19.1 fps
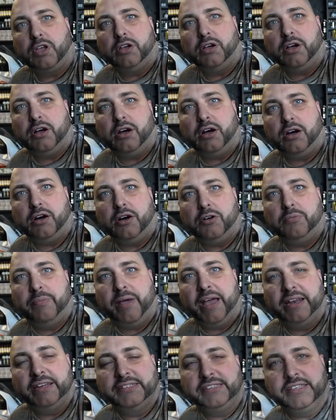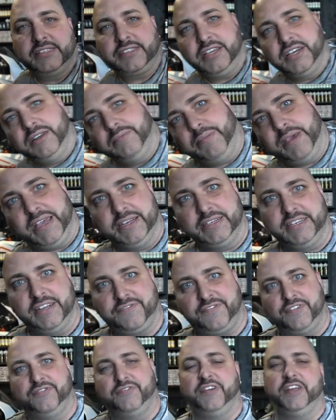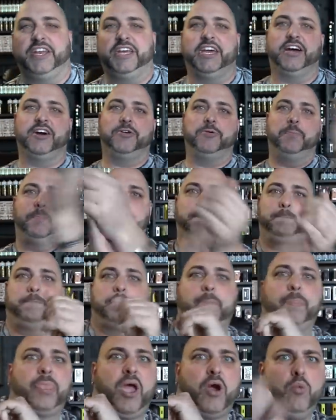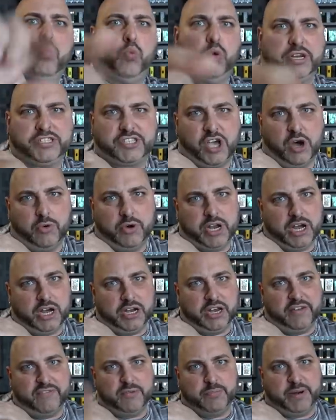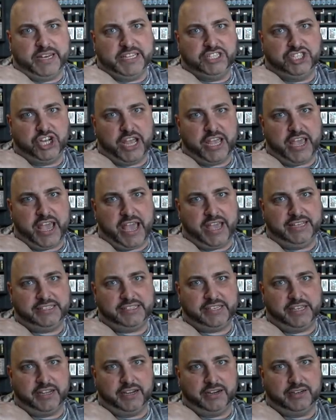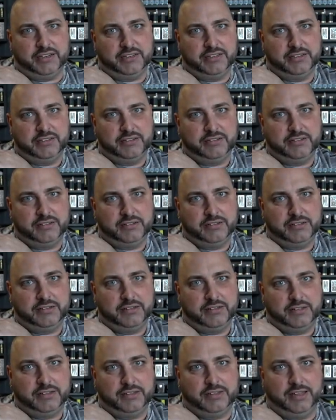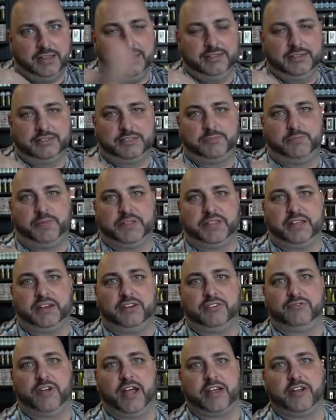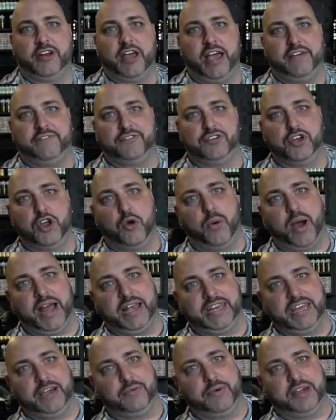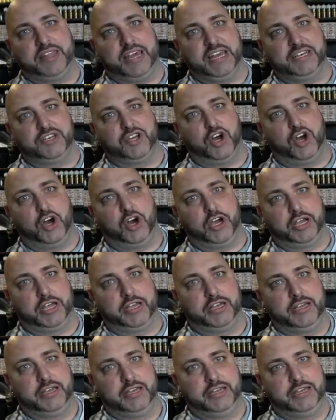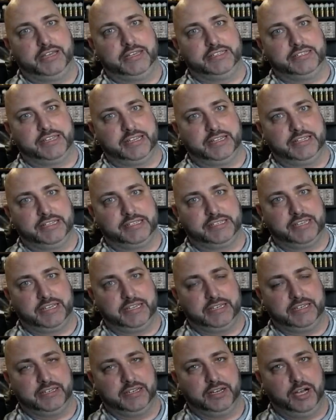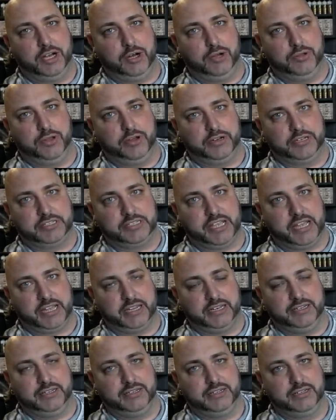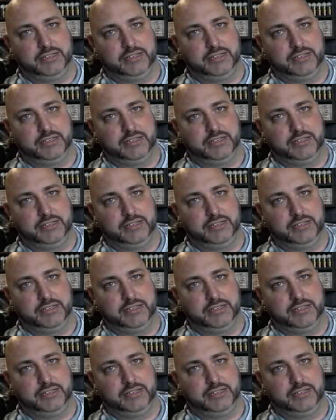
Oh man, is this gonna be a different video? What is going on, everybody? Jay Hayes here. Let's put that on record. I have no idea why that dog is in the scene. Hold on a second.